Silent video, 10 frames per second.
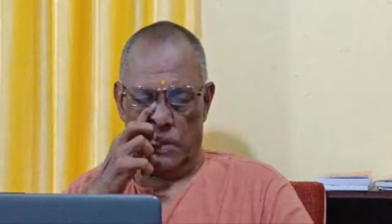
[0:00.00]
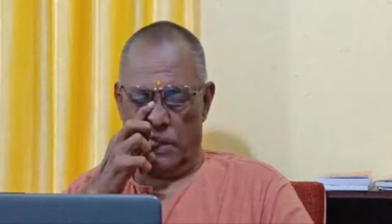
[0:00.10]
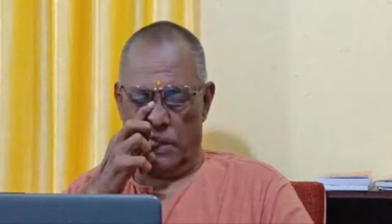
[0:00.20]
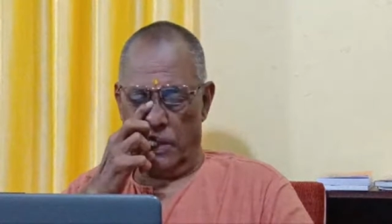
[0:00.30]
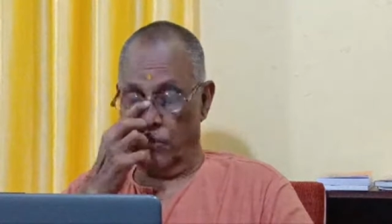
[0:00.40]

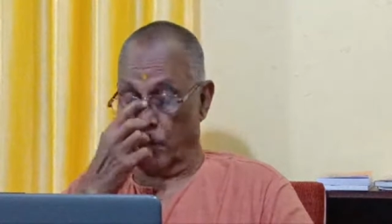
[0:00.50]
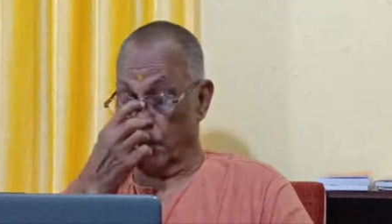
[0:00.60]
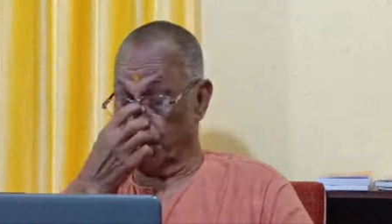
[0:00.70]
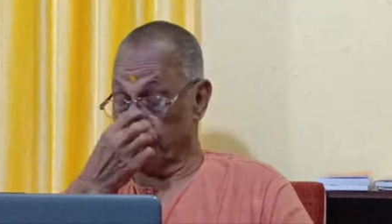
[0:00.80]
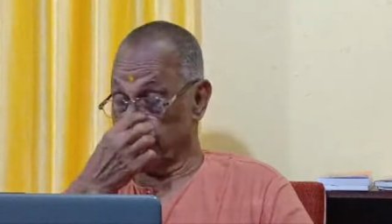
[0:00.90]
In one of
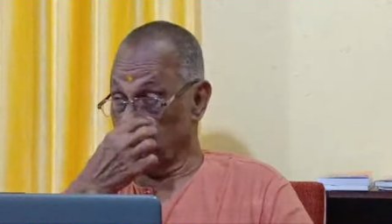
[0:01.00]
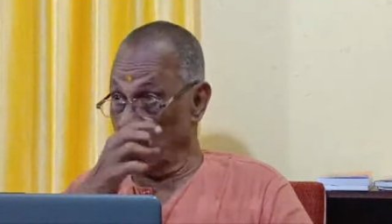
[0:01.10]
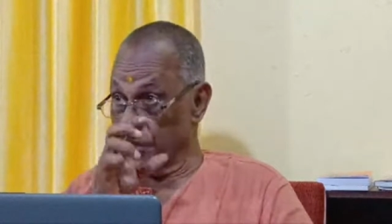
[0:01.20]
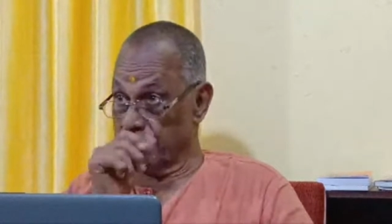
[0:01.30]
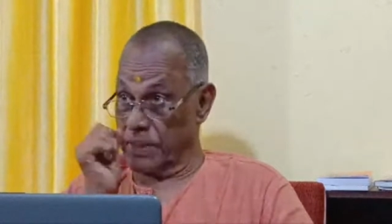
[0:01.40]
her
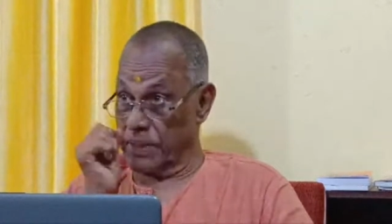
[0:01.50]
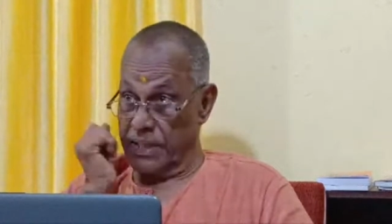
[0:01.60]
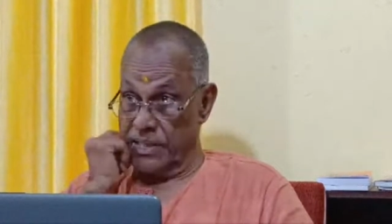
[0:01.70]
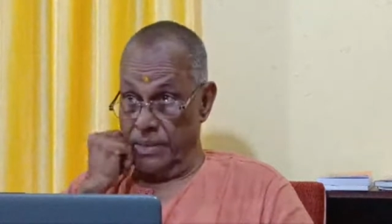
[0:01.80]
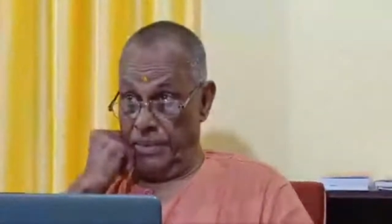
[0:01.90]
talks,
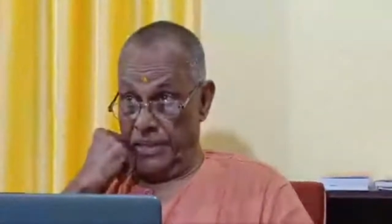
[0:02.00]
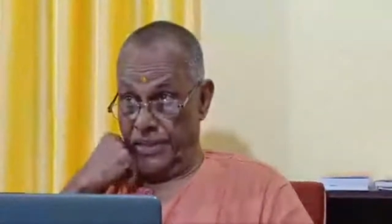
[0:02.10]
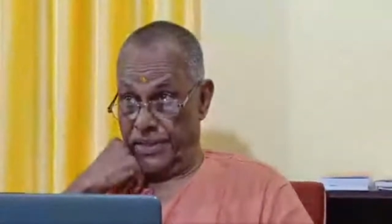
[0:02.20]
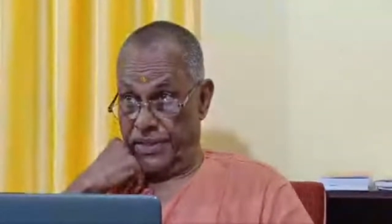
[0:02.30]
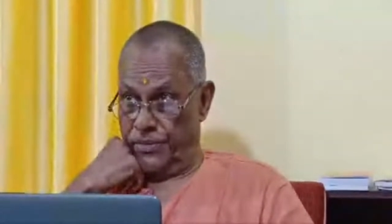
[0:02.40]
Mataji makes
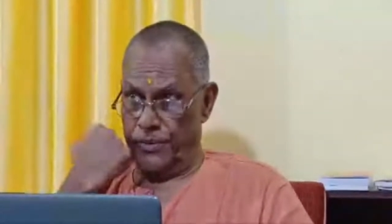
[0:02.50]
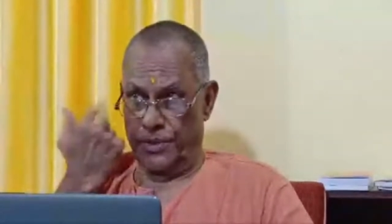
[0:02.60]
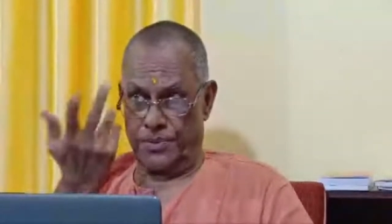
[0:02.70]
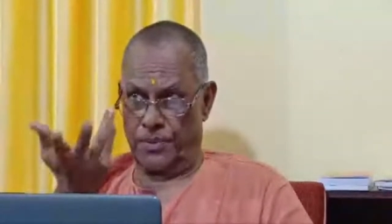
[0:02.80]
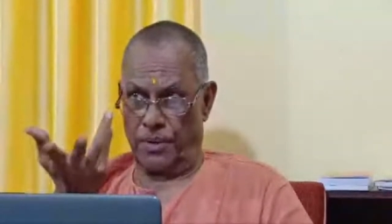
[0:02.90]
us, so
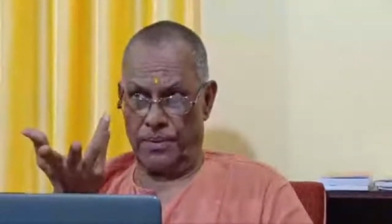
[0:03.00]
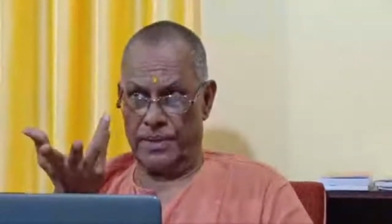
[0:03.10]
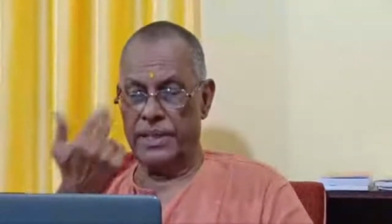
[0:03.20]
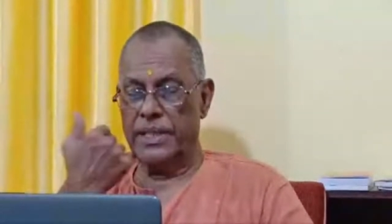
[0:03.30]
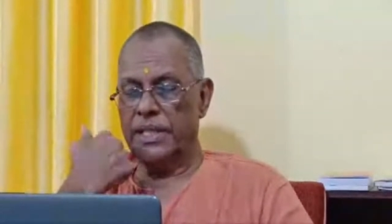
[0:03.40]
probably
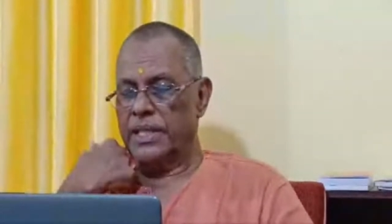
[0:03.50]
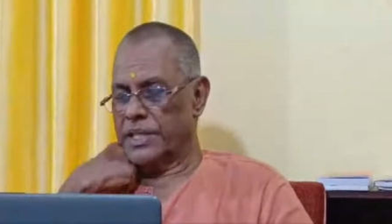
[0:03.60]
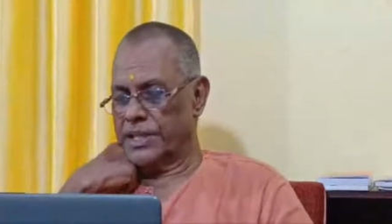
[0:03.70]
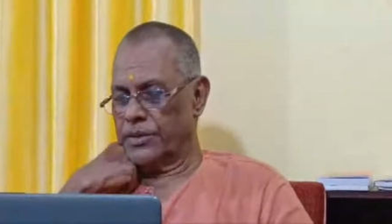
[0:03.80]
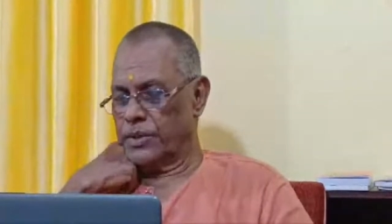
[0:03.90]

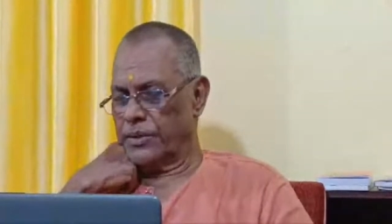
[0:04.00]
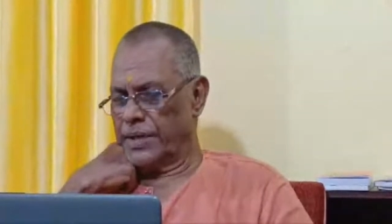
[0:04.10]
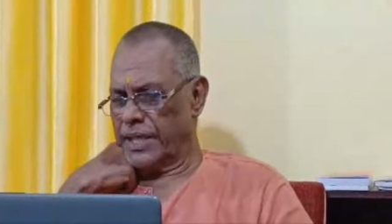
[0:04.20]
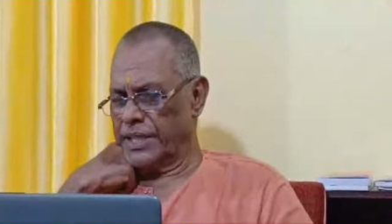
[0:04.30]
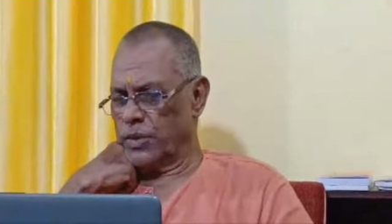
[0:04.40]
she would have
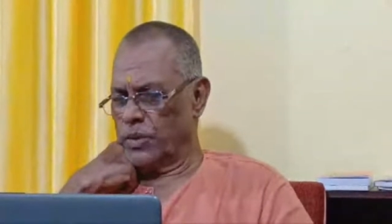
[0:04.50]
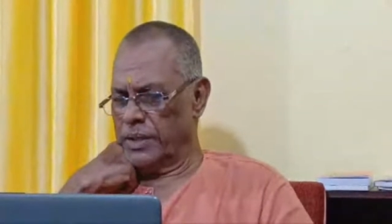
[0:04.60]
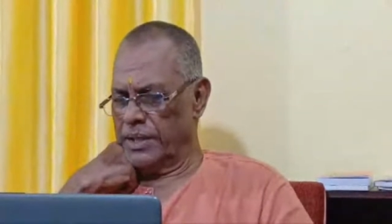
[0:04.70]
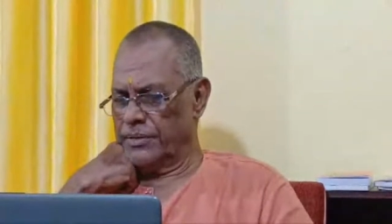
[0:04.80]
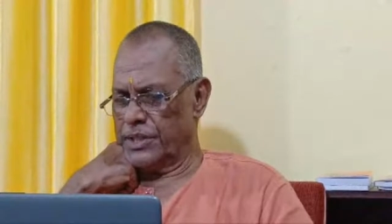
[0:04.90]
done it
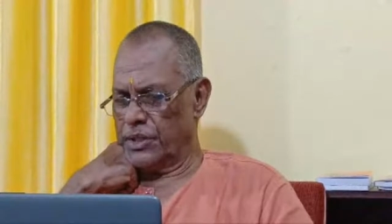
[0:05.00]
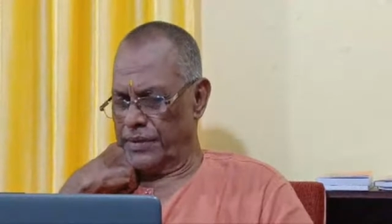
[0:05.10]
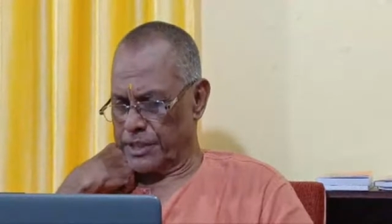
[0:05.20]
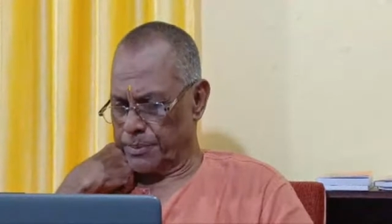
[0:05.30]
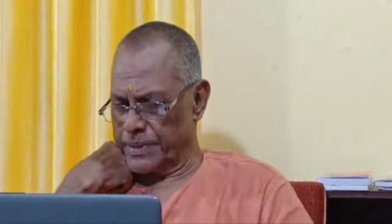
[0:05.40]
only, she would have
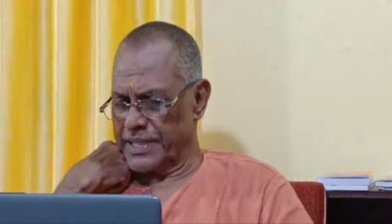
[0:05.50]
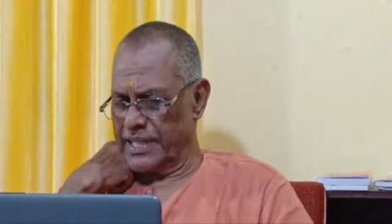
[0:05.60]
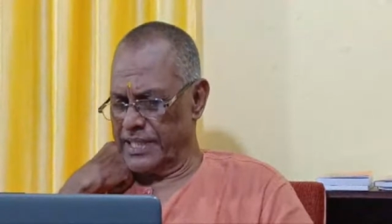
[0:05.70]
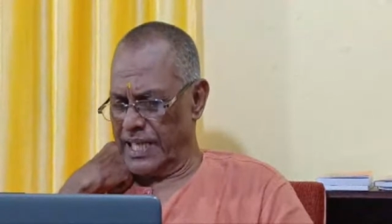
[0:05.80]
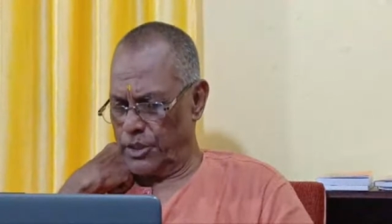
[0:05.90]
expressed
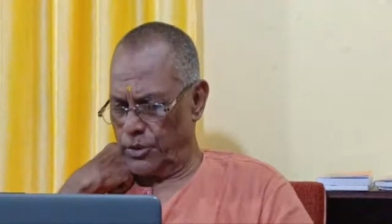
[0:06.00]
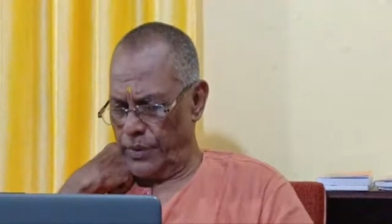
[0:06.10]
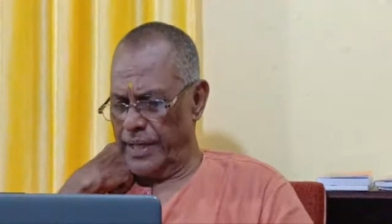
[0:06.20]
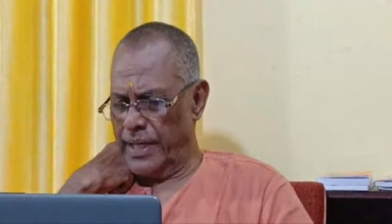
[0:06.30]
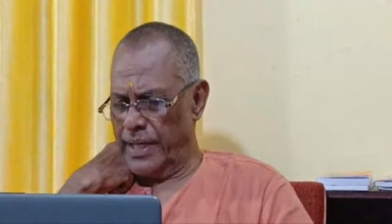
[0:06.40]
in that
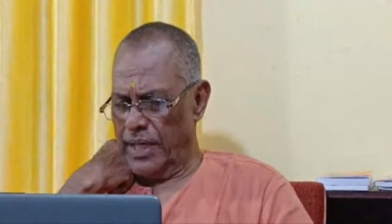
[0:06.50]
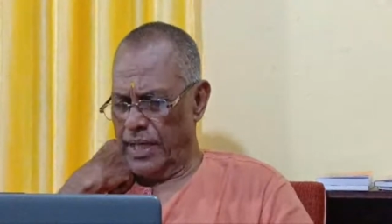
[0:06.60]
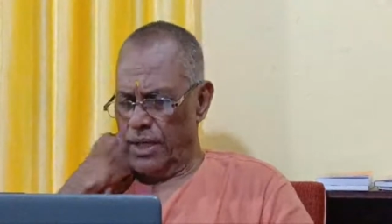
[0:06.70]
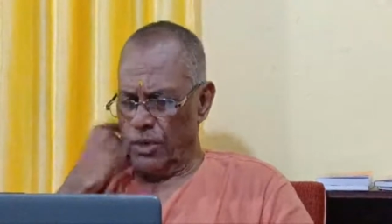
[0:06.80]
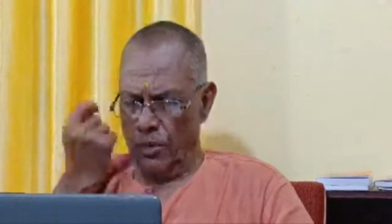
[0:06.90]
way,
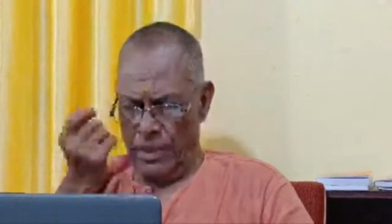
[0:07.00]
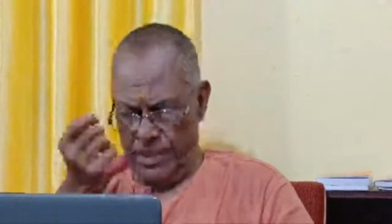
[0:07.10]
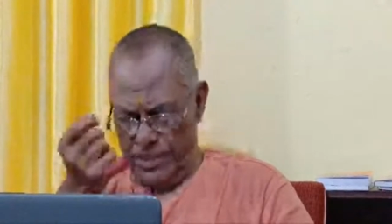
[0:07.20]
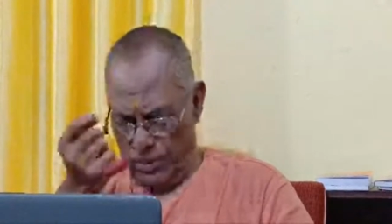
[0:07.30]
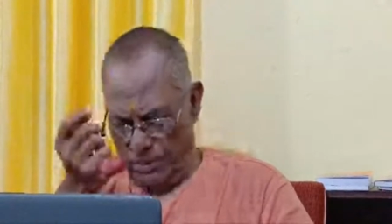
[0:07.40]

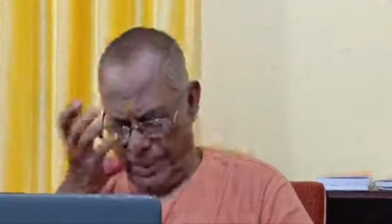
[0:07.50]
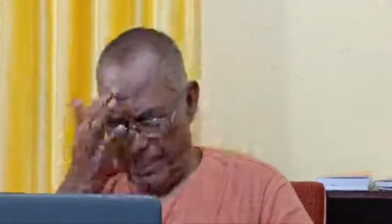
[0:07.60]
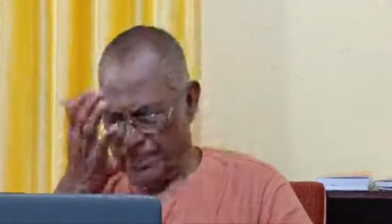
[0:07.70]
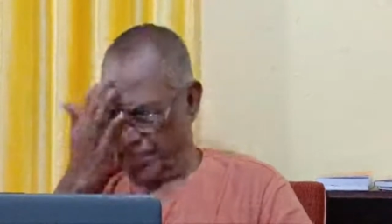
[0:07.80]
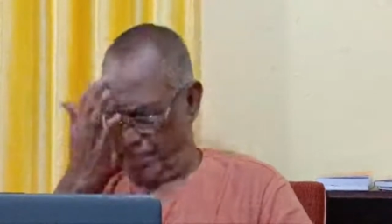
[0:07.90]
only to
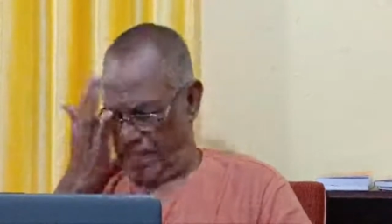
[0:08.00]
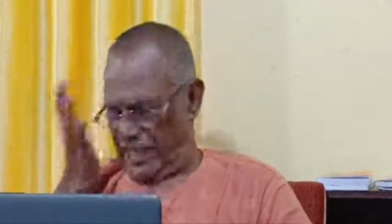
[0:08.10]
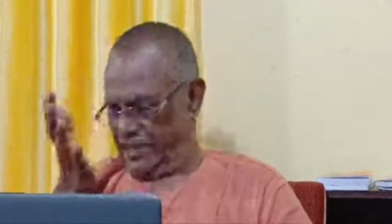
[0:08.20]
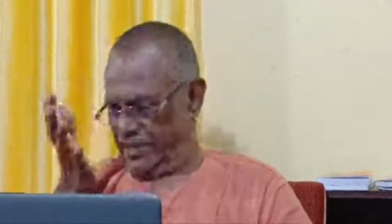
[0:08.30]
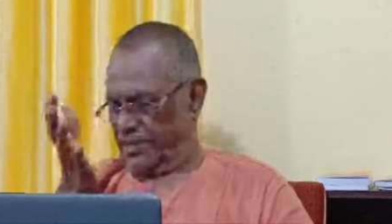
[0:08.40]
make us
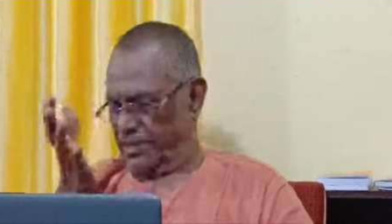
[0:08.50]
realize,